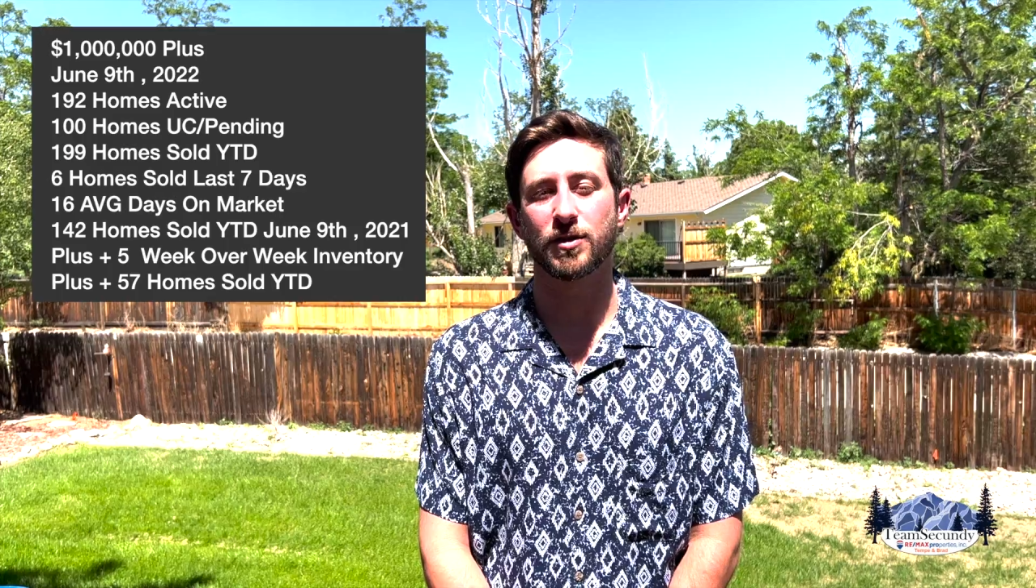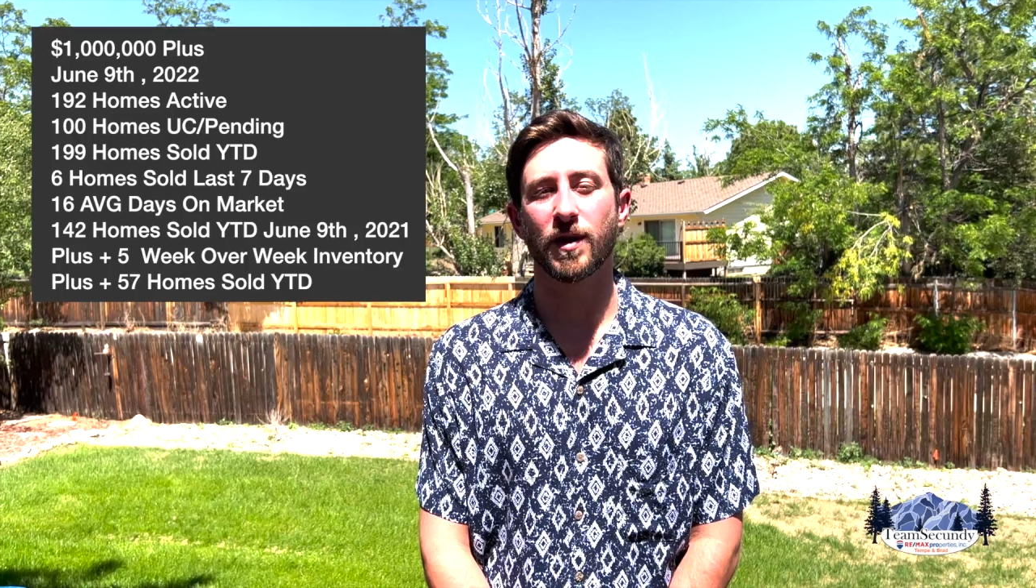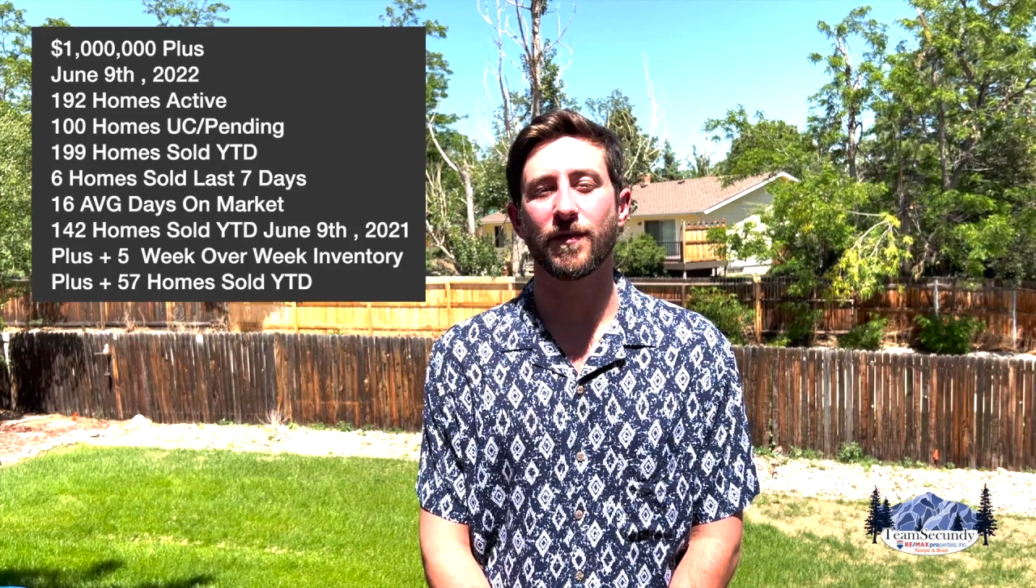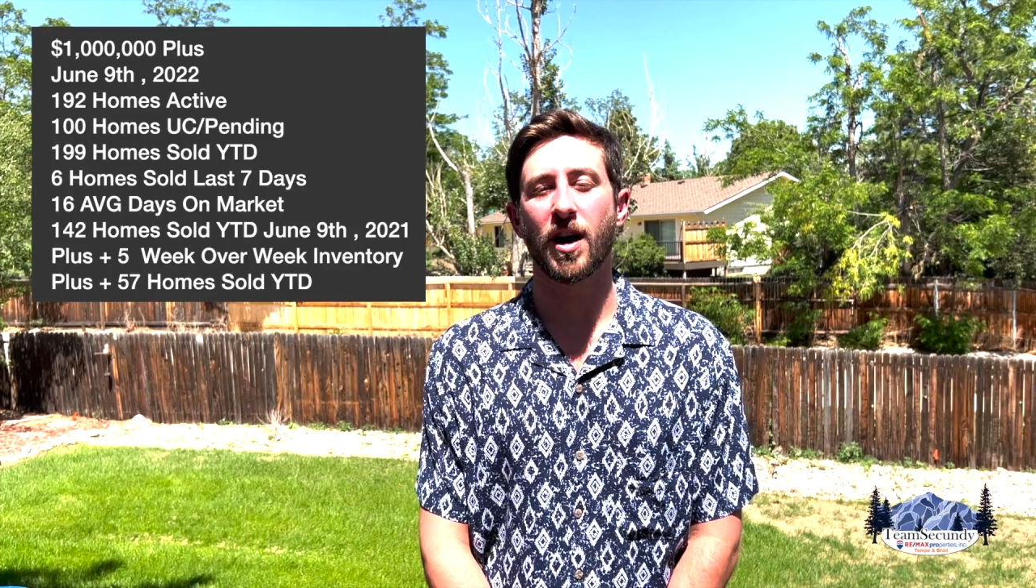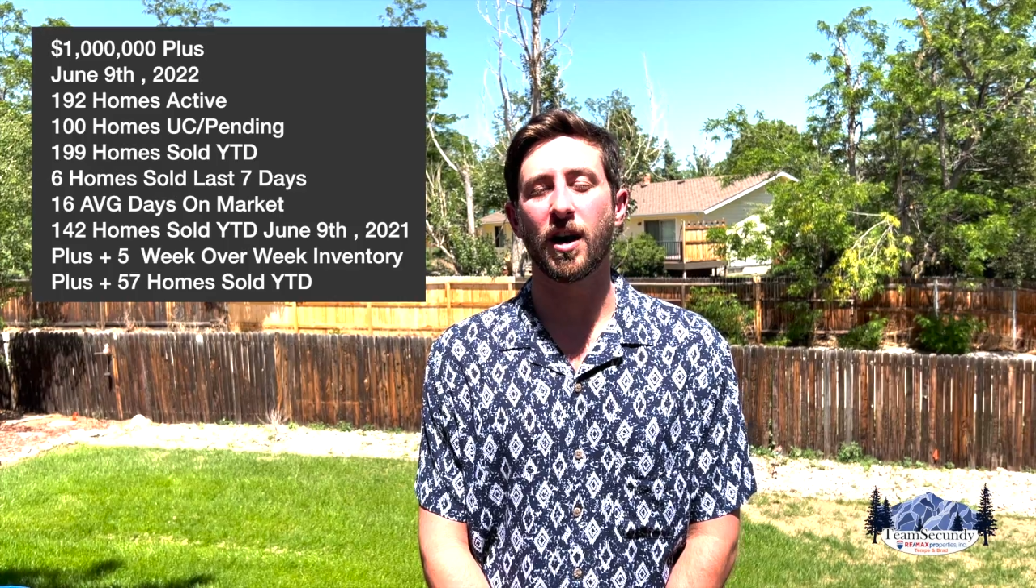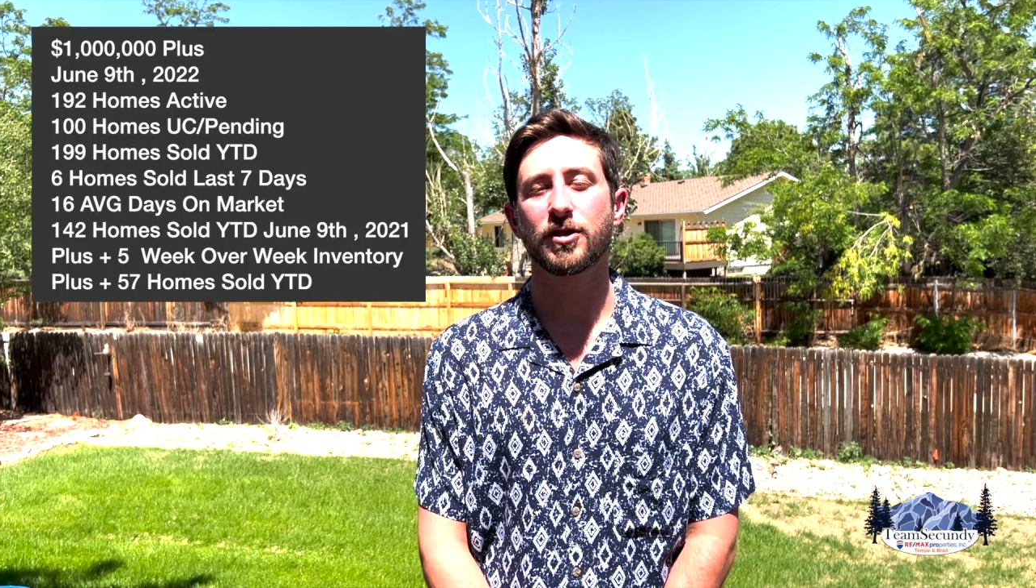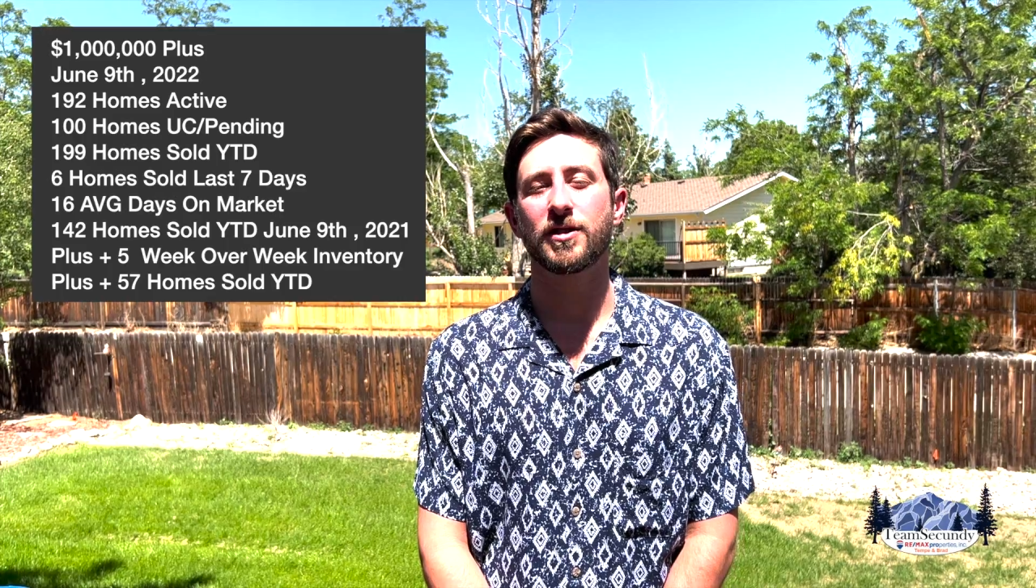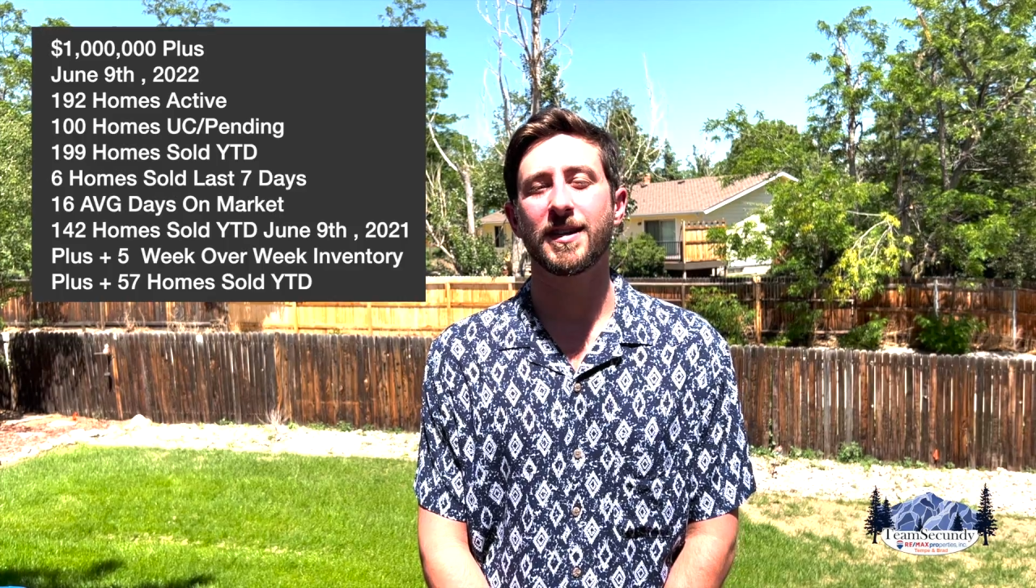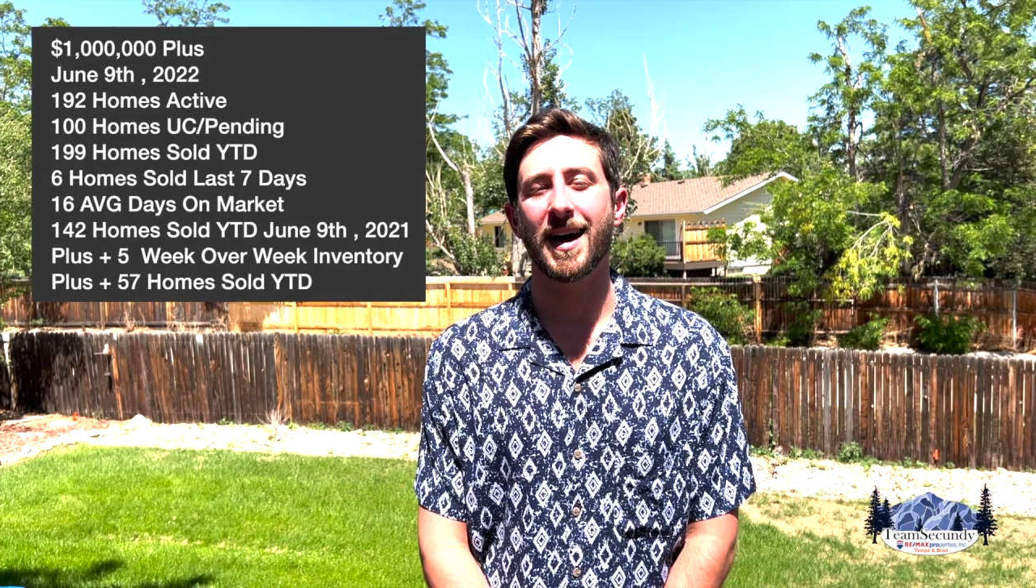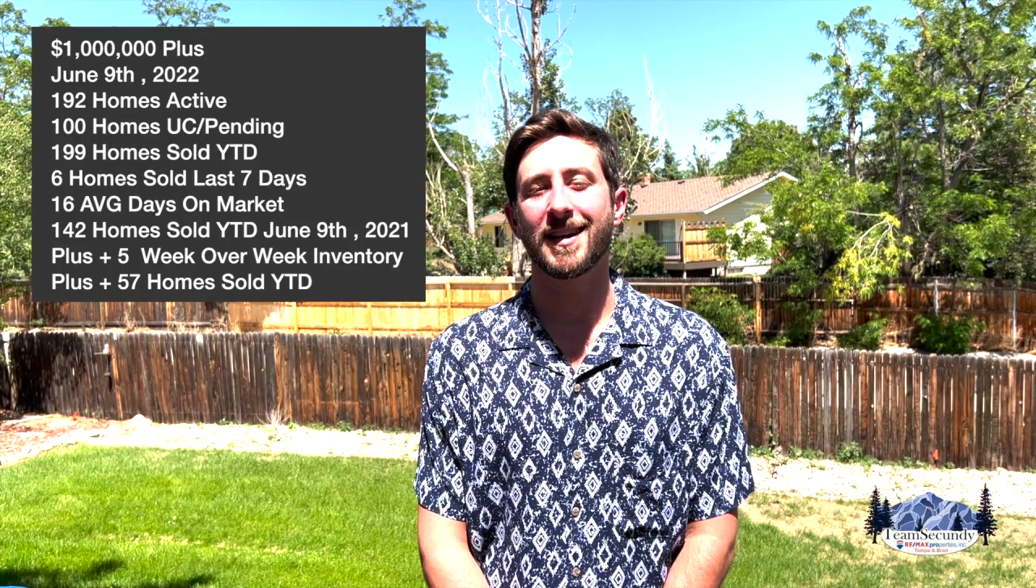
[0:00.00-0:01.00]
we have one
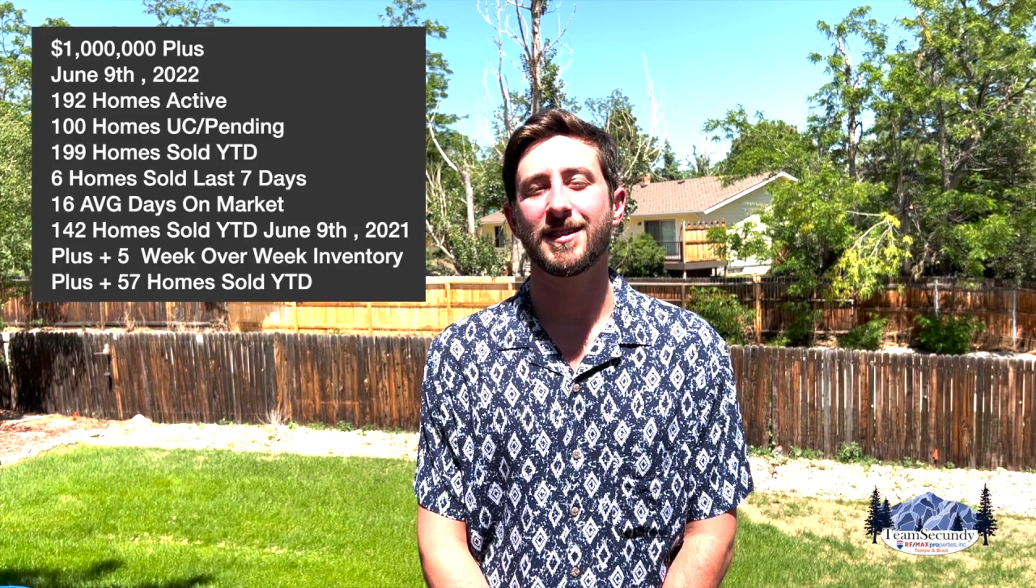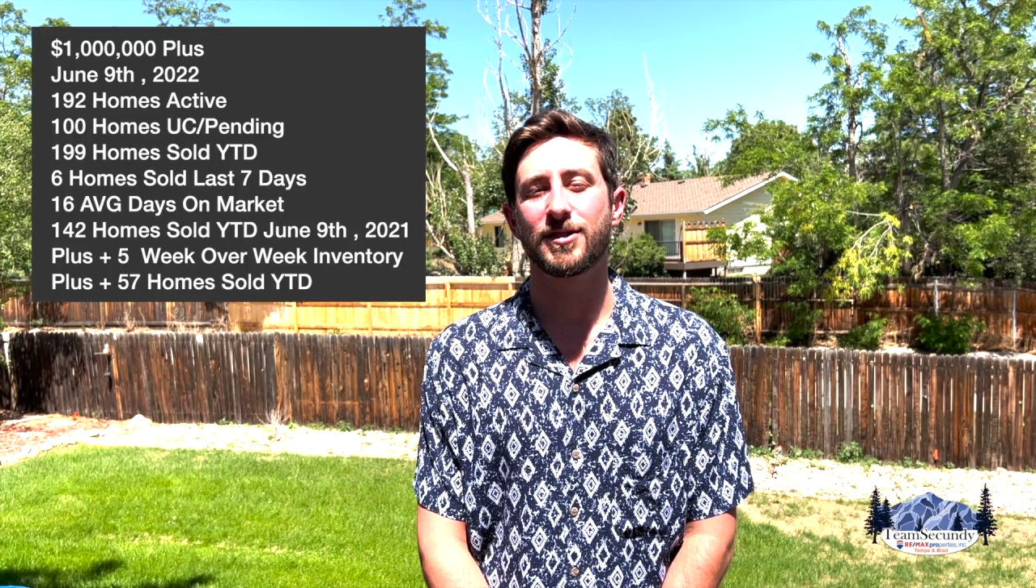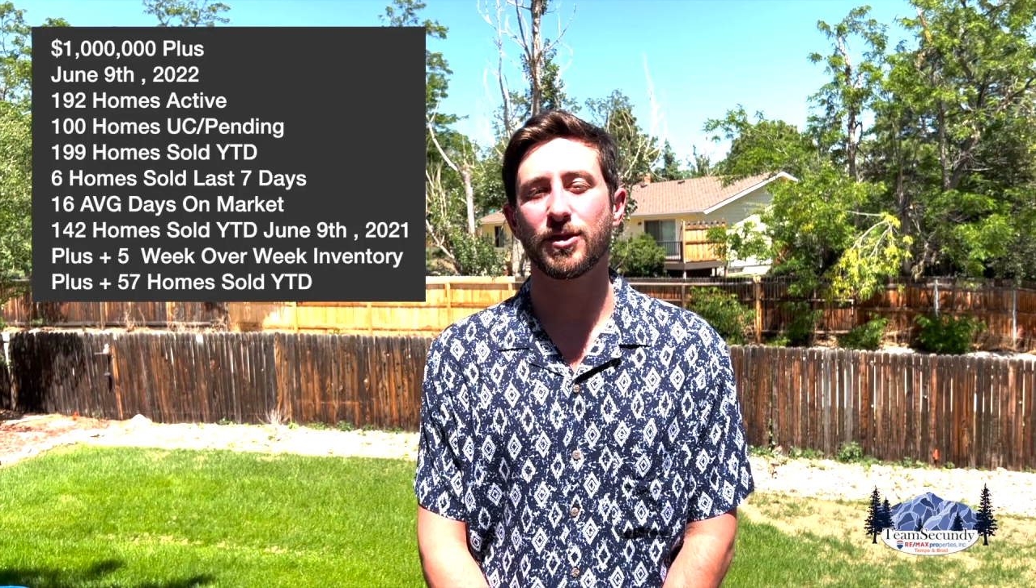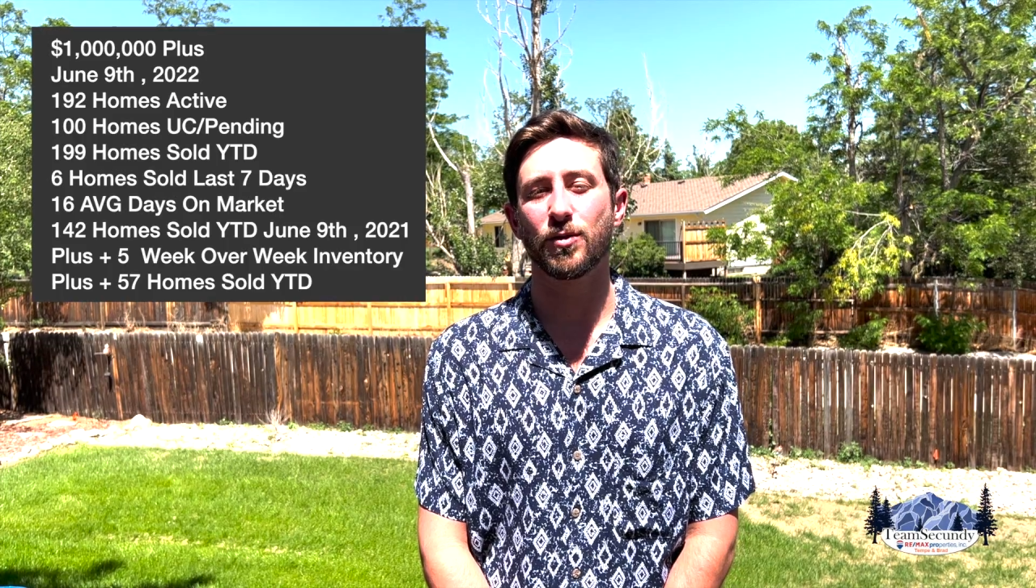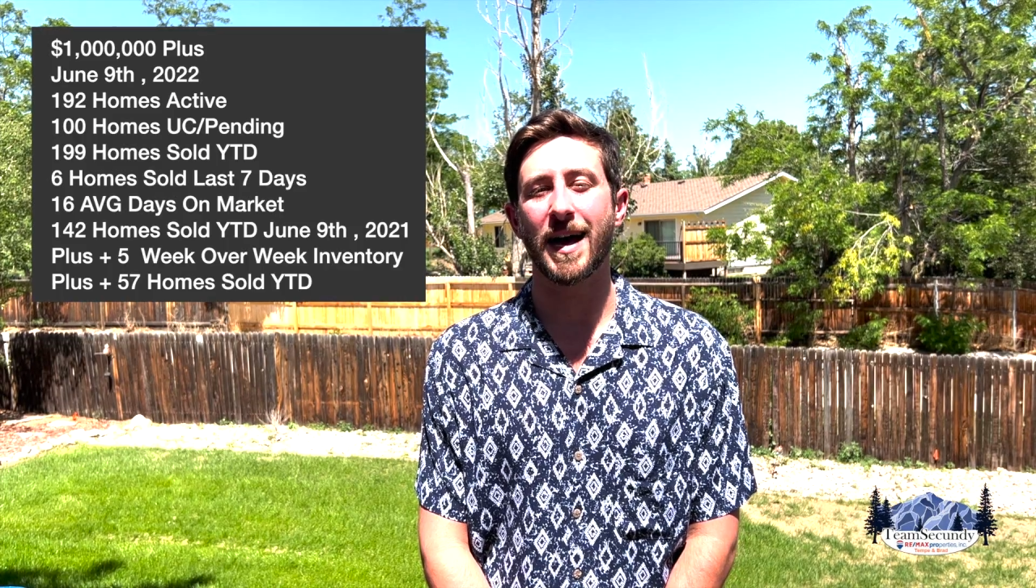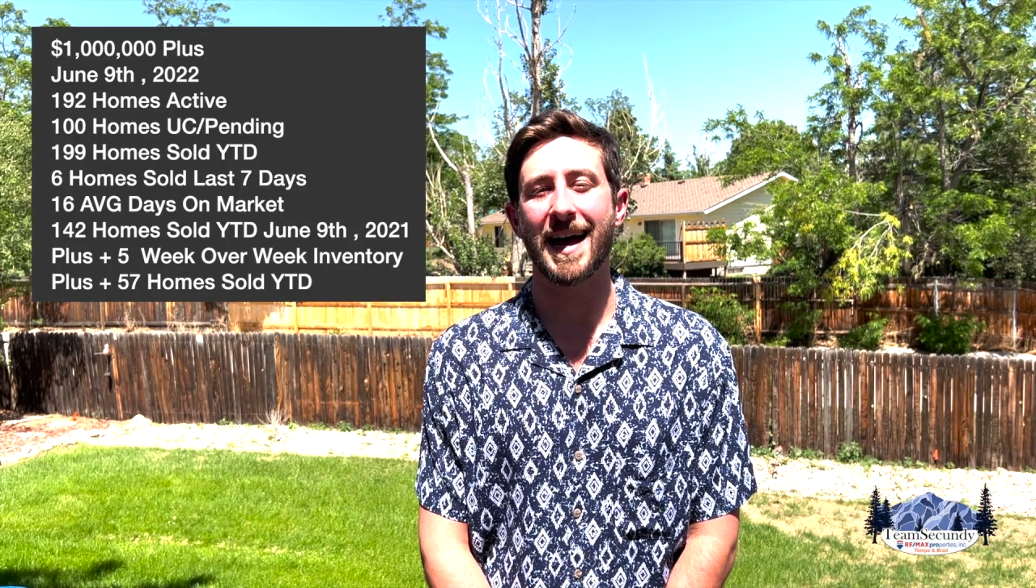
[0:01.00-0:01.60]
hundred ninety-two